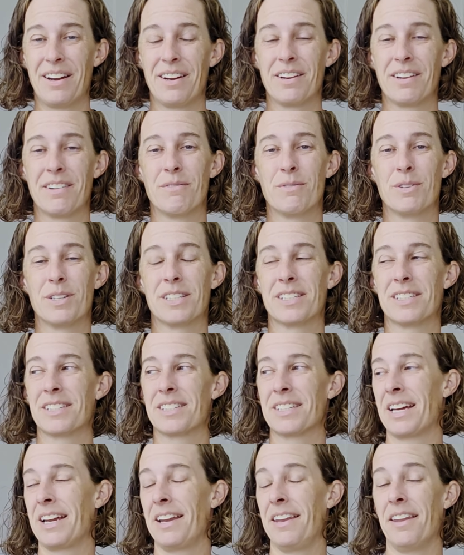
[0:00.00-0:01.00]

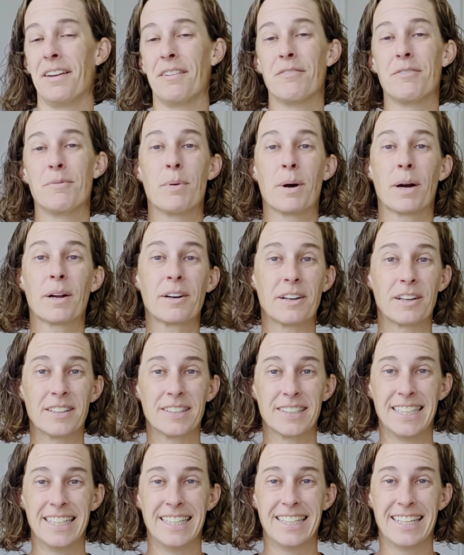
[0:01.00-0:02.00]
I loved
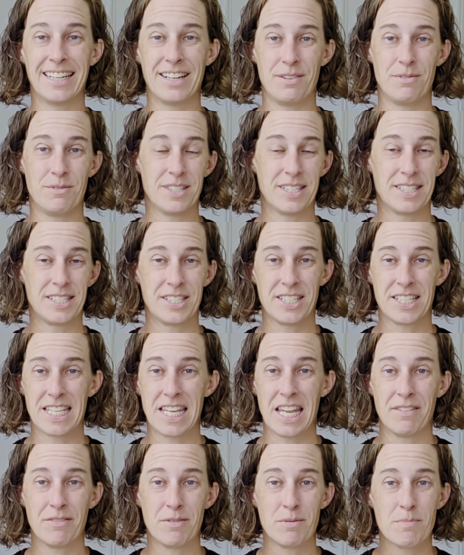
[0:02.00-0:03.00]
butter, and I was
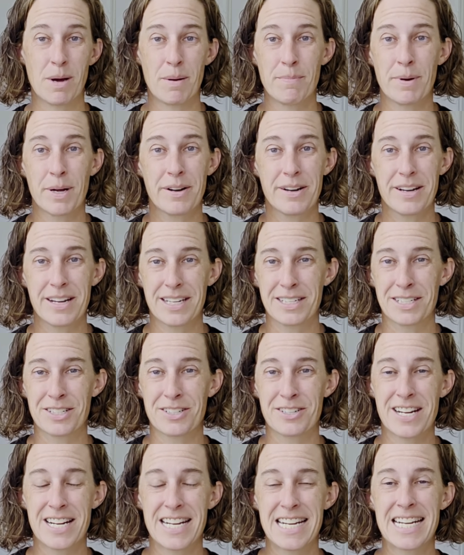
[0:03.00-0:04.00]
just loving my butter
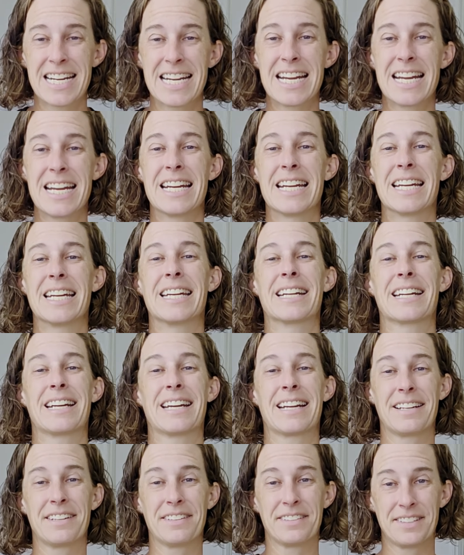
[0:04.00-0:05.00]
yesterday. I
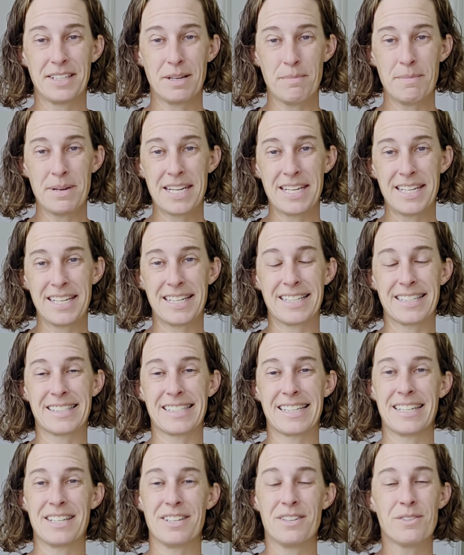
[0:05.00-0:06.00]
got a little tummy ache
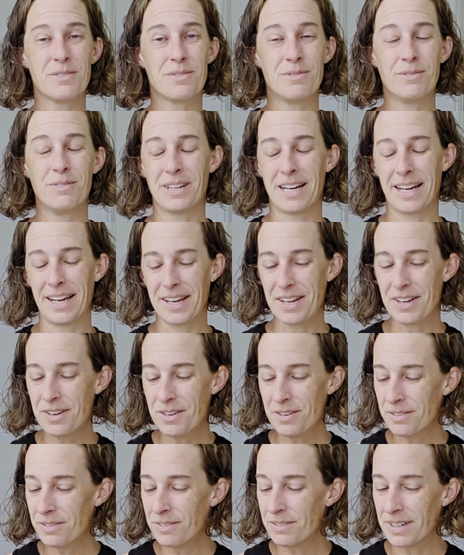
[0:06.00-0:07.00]
because I knew
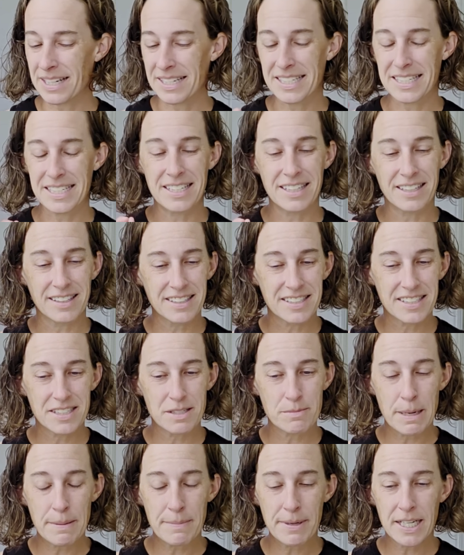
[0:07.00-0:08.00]
I did not
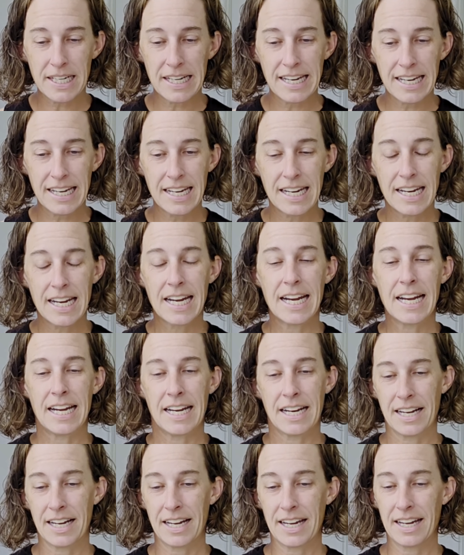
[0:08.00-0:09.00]
listen to my body,
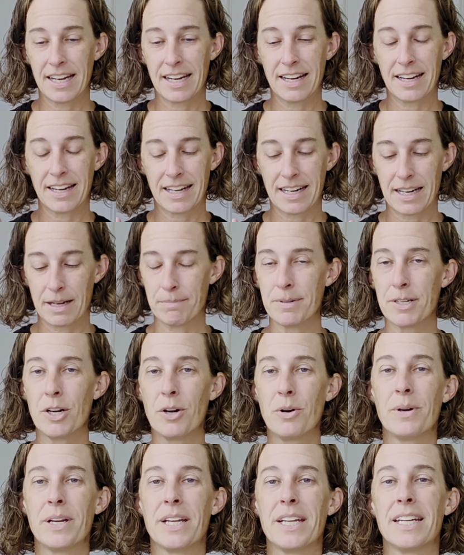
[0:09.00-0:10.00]
and I kept
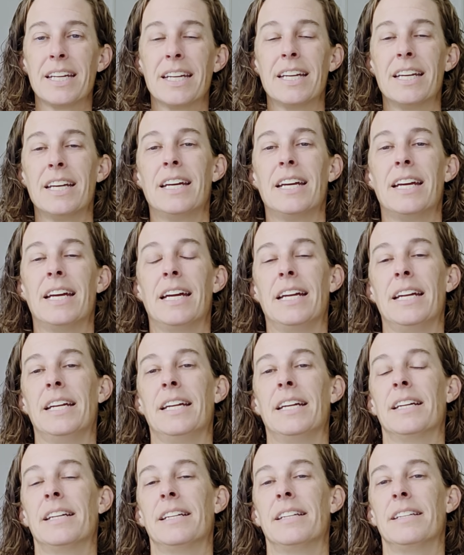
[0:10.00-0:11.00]
going
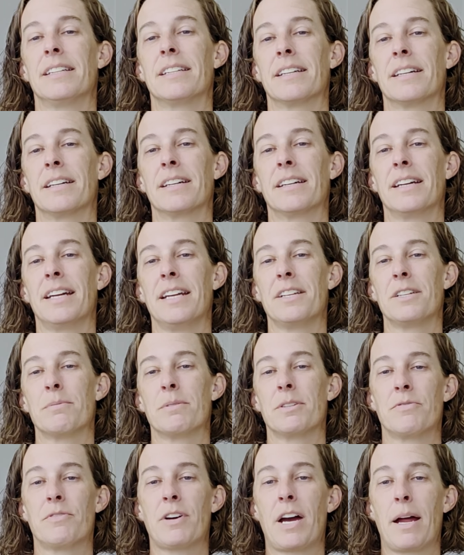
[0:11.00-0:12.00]
and ate
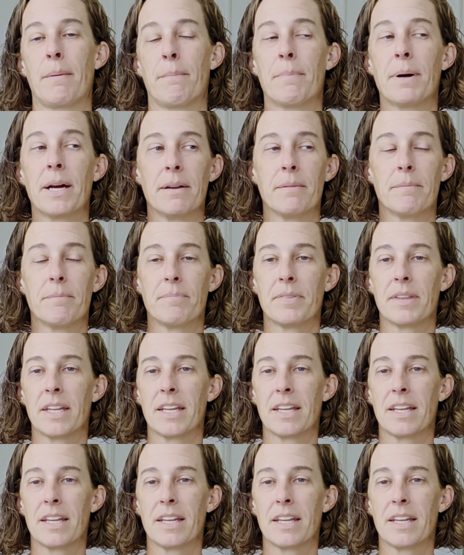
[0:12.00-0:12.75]
too much fat. But